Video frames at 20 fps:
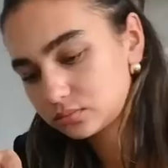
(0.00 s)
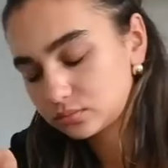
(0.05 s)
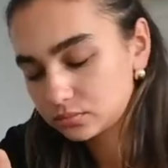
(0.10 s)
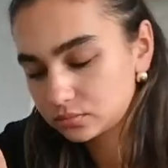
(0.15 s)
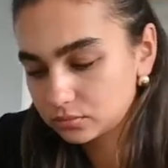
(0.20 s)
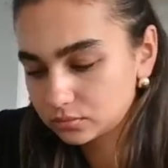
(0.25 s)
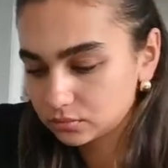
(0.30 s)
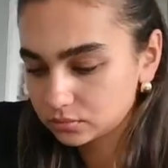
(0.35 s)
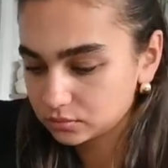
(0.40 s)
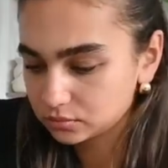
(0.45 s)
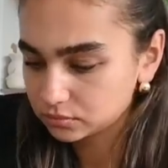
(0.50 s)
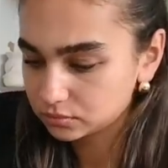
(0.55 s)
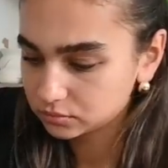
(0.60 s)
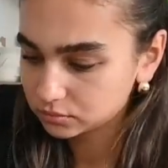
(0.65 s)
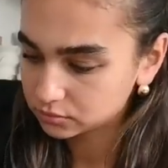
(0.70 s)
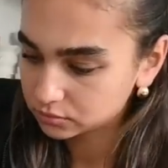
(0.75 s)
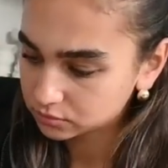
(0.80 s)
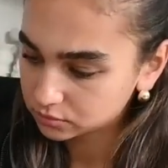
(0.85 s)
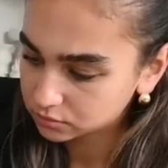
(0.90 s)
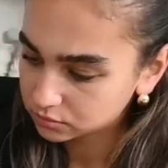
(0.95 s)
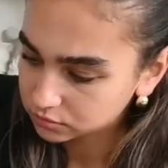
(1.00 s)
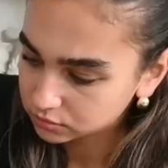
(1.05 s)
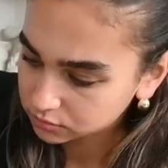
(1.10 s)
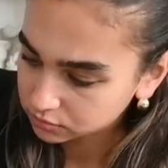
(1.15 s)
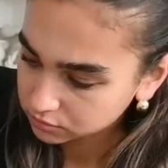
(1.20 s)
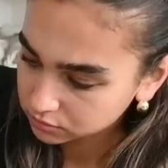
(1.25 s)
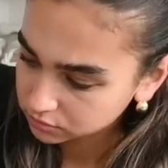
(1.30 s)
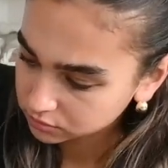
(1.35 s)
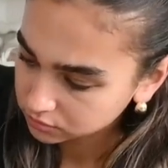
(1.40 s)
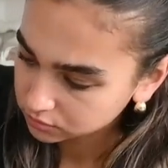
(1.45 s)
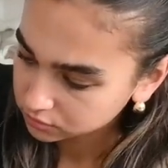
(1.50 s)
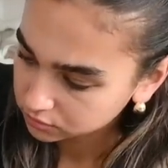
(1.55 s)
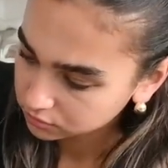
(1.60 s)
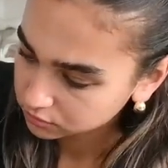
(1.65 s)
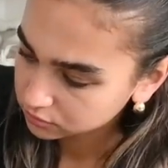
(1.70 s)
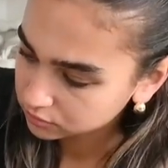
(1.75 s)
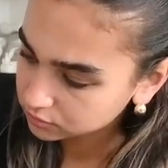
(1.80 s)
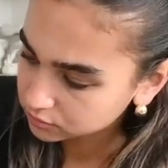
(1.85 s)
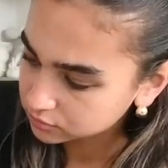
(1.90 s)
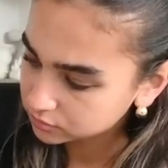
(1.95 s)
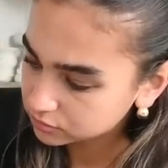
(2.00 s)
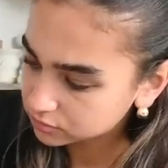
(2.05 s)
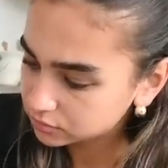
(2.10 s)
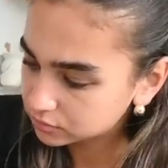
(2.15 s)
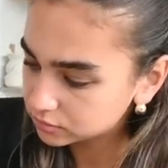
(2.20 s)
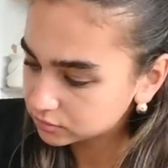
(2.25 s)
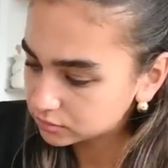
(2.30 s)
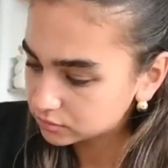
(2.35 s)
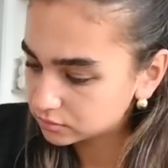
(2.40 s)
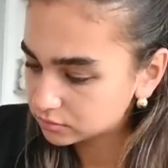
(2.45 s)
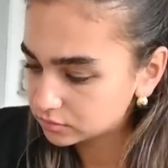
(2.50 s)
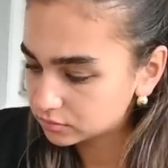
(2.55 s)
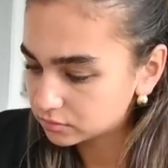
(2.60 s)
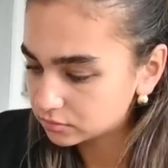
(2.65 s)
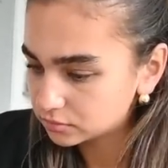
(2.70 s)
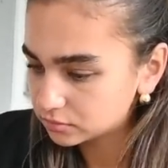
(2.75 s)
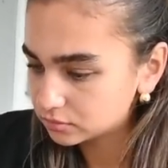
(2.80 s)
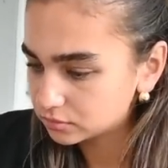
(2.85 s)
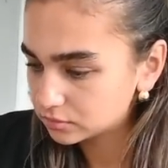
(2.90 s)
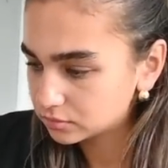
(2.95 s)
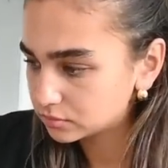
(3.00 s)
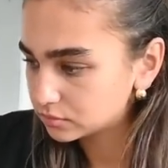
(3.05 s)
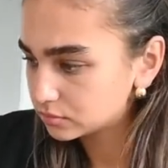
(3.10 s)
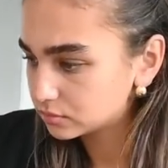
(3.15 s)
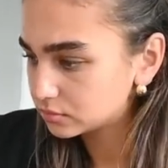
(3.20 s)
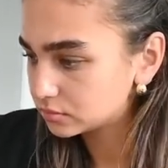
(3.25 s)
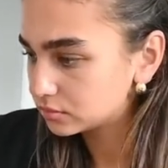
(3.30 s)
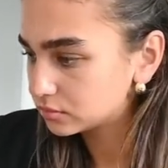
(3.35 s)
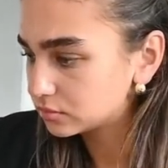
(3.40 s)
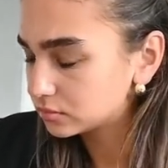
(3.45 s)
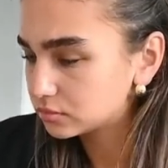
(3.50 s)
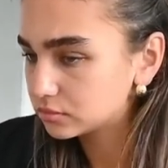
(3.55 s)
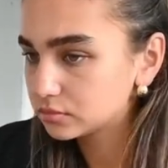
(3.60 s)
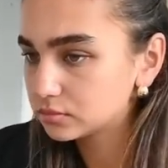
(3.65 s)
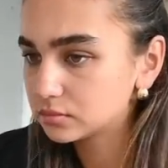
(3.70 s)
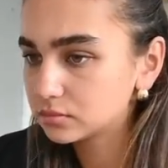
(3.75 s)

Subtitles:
[no speech]